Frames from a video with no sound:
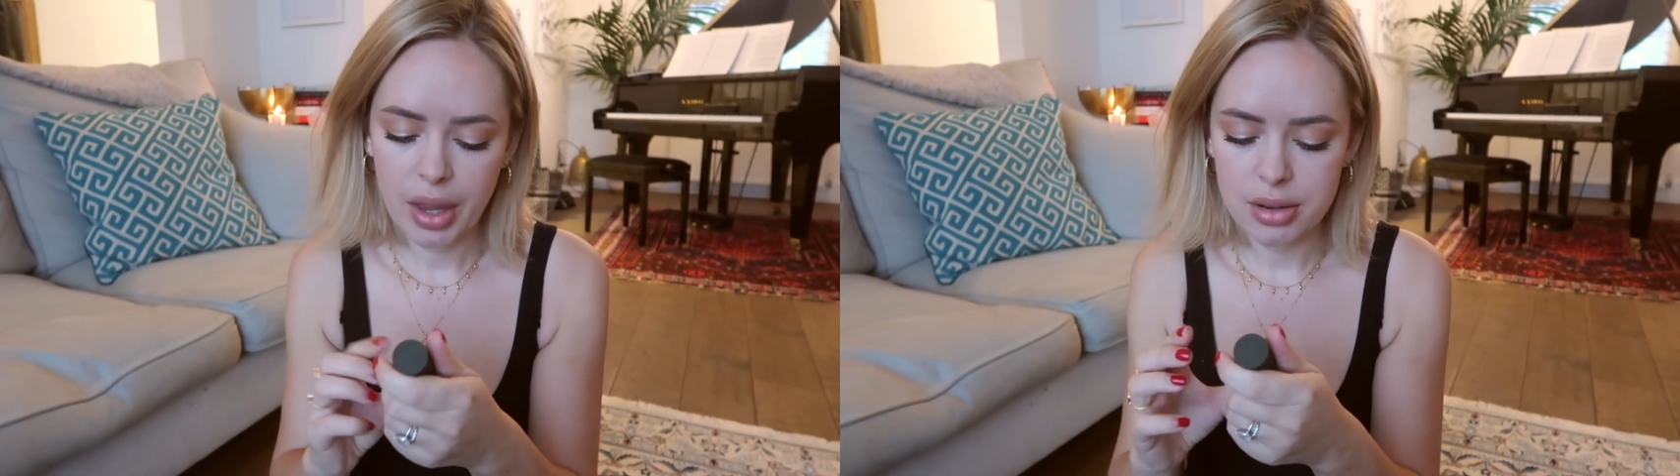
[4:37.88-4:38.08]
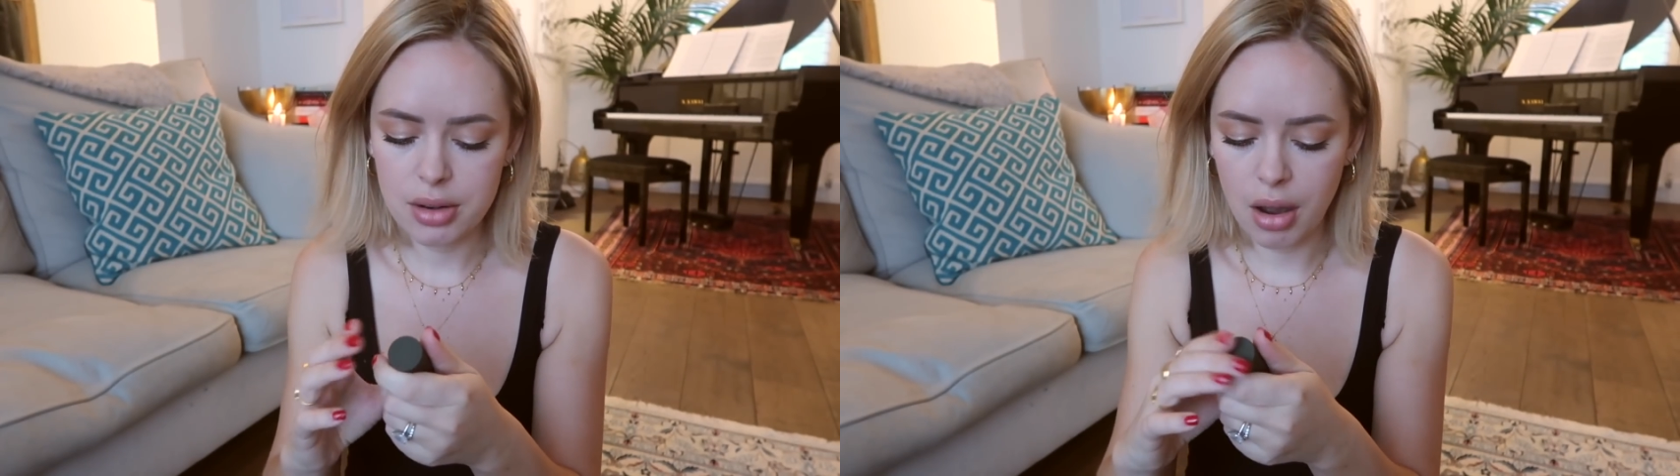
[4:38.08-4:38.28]

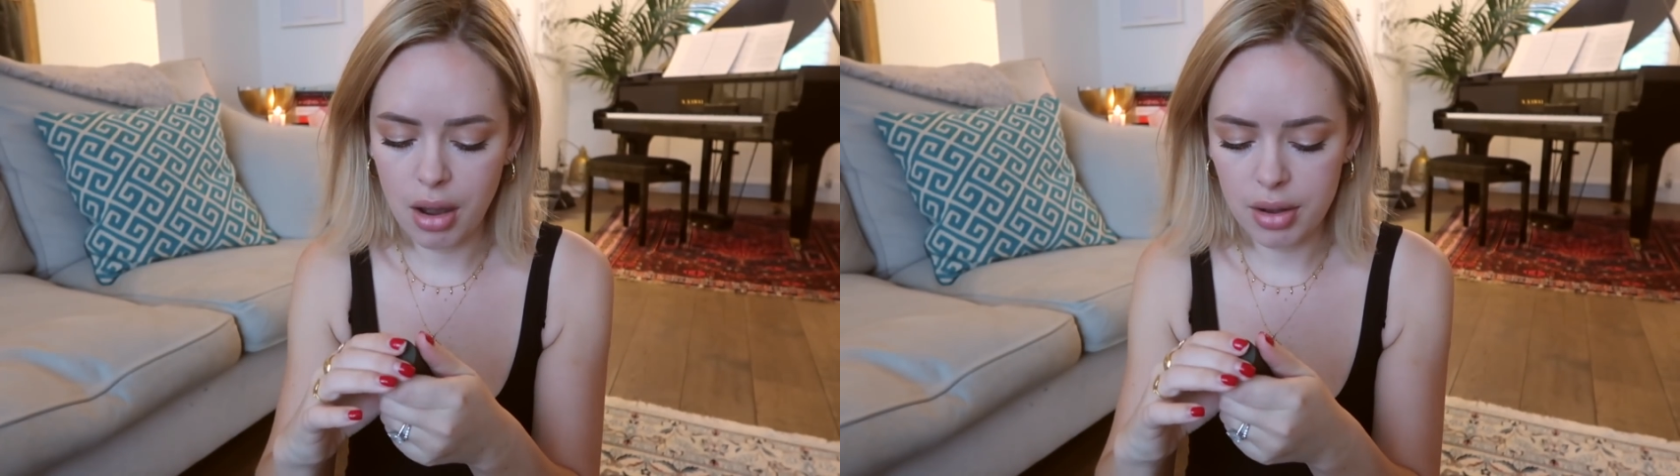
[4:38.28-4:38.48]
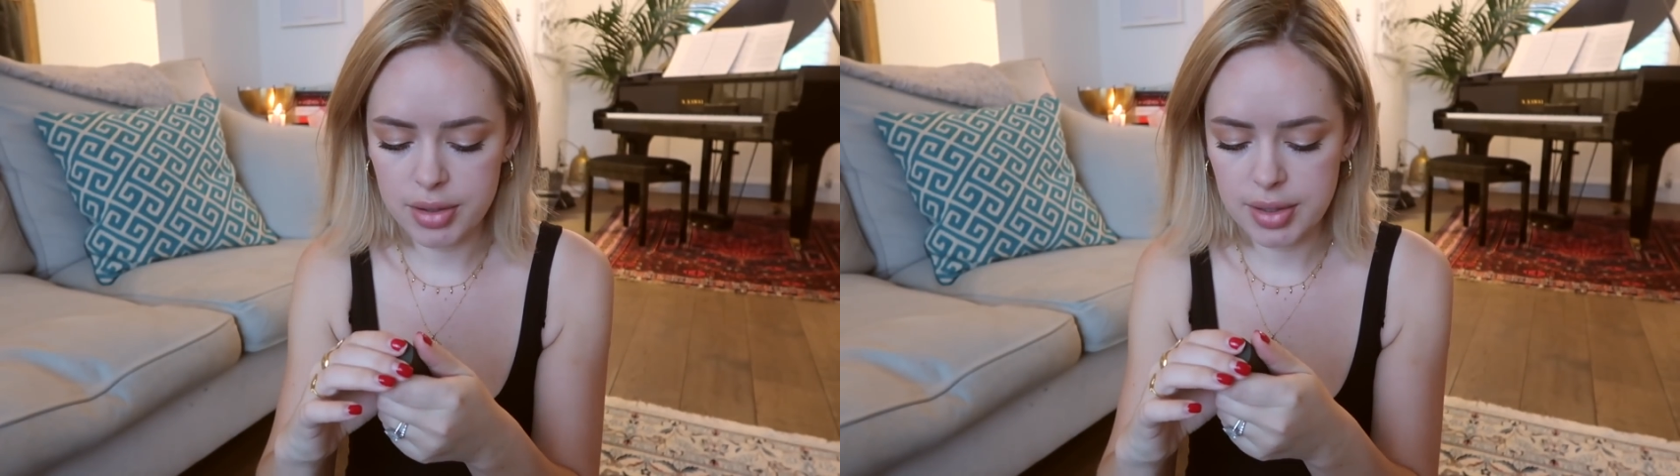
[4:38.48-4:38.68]

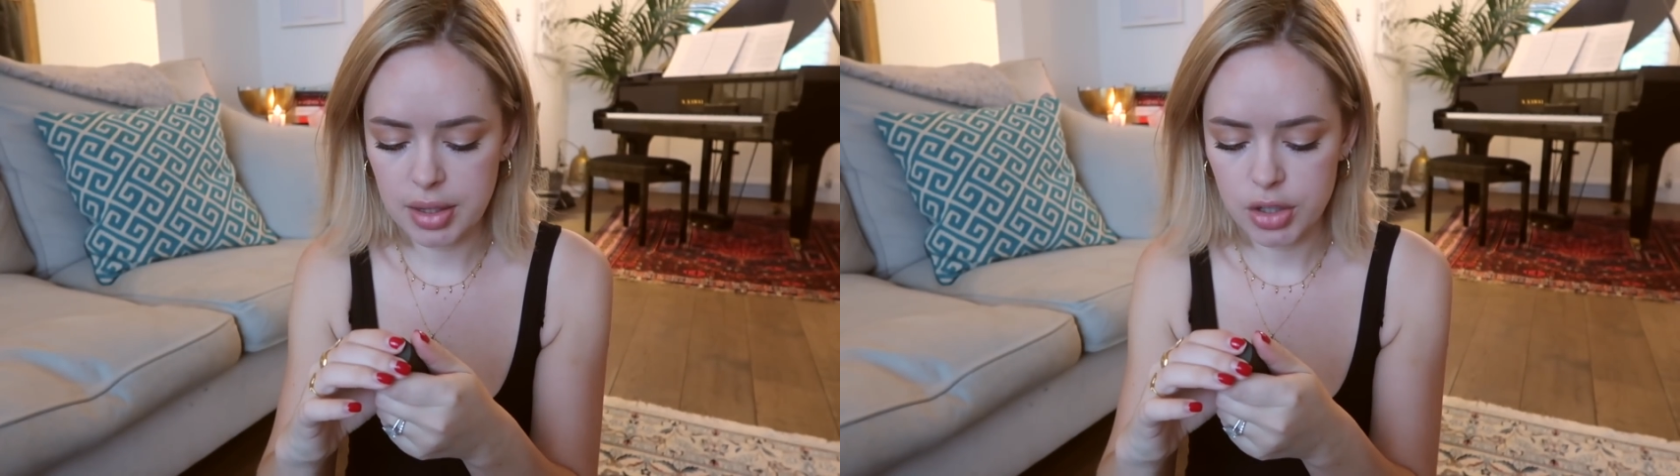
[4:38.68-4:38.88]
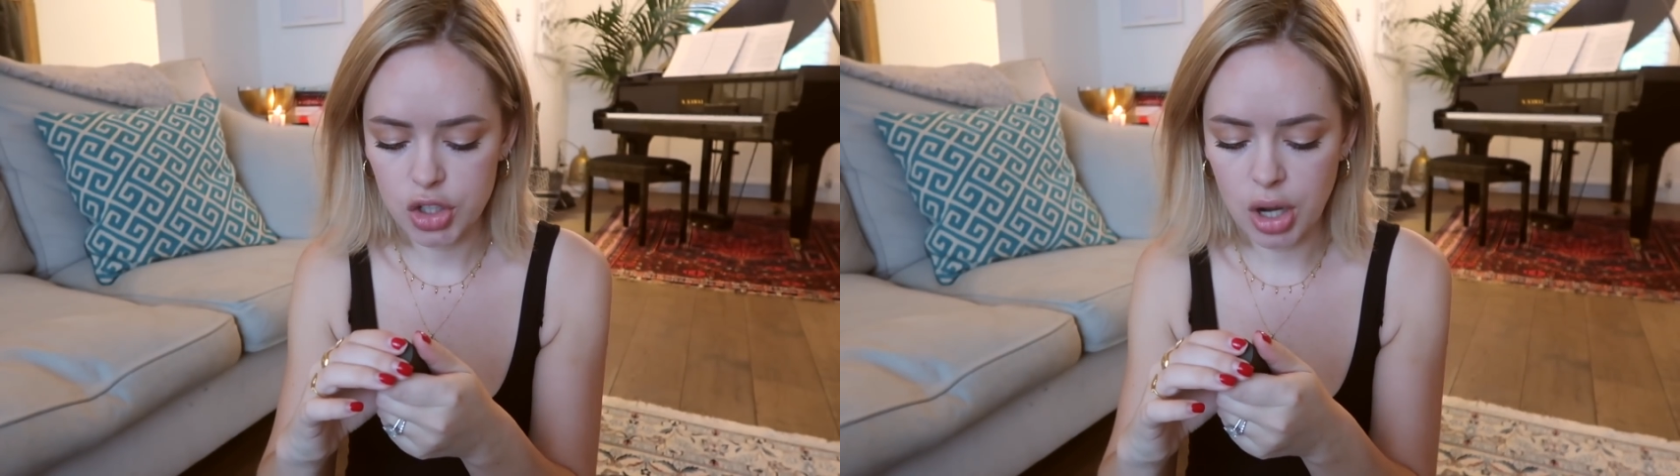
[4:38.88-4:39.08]

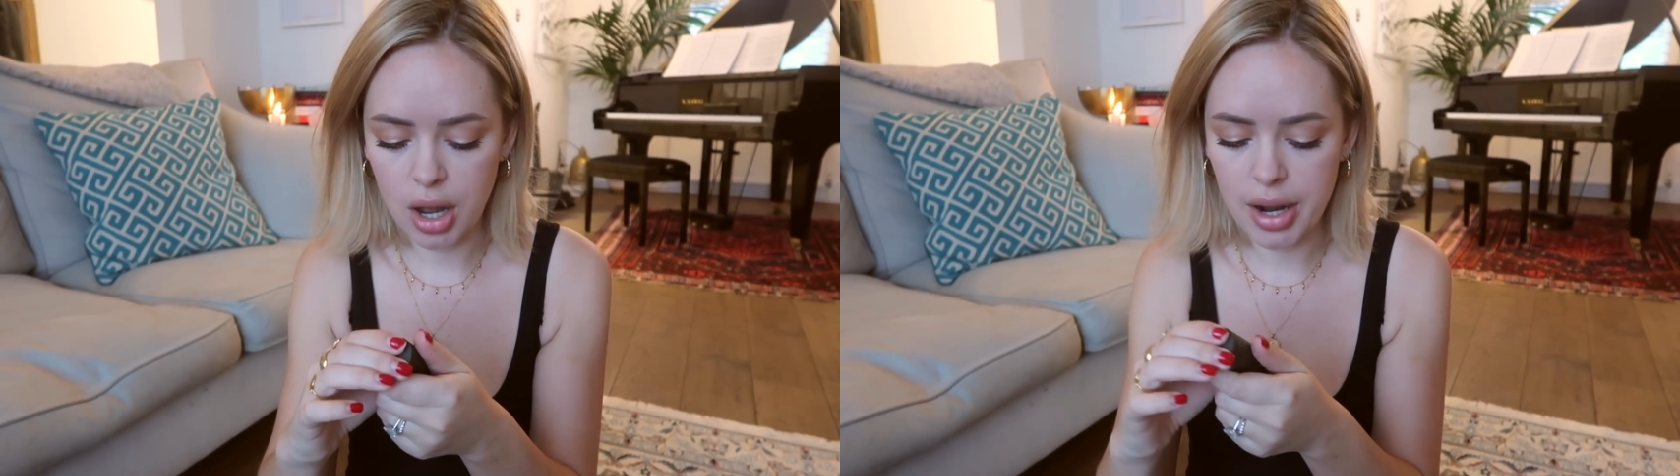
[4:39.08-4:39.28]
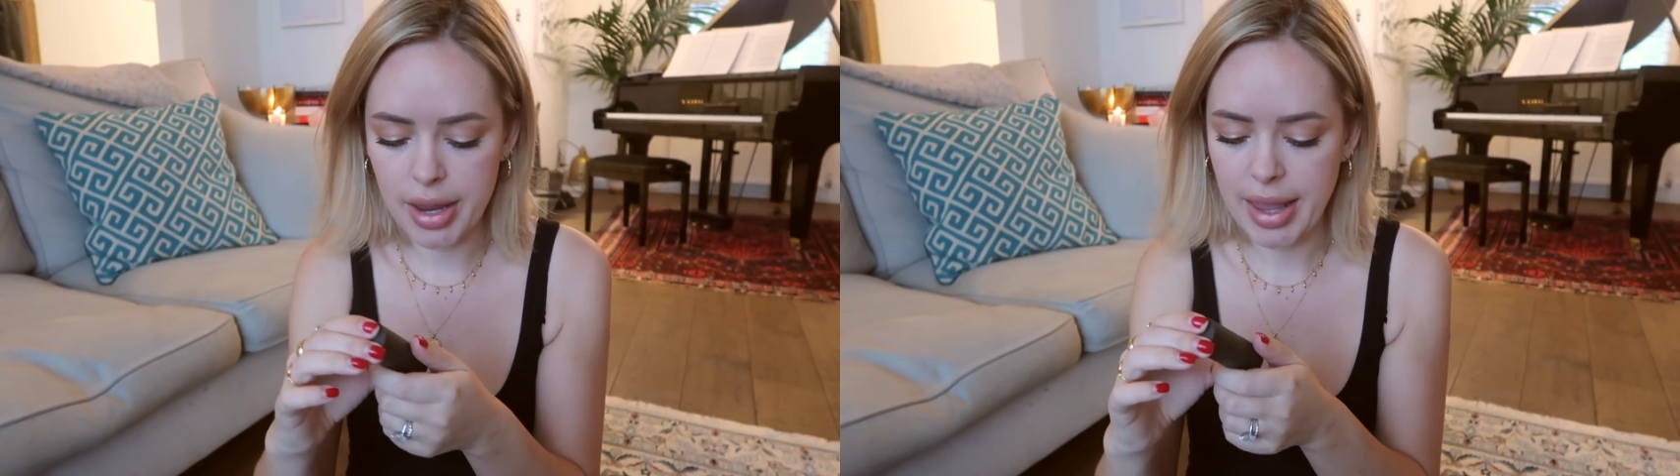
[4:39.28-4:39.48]
NARS
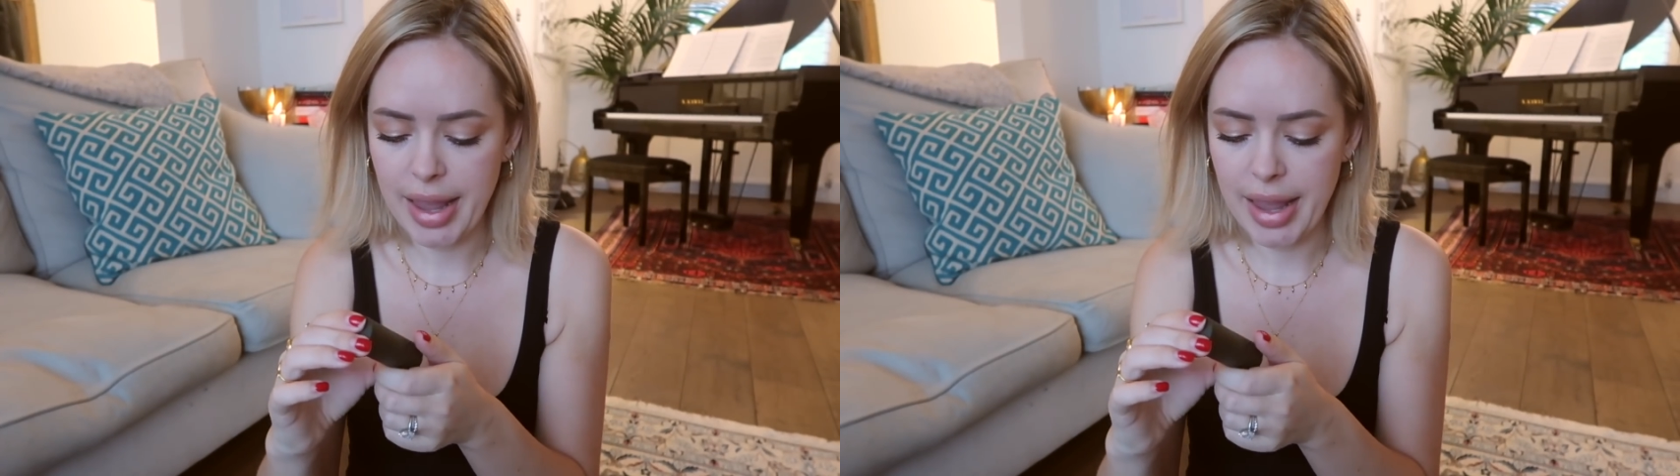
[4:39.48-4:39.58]
Charlotte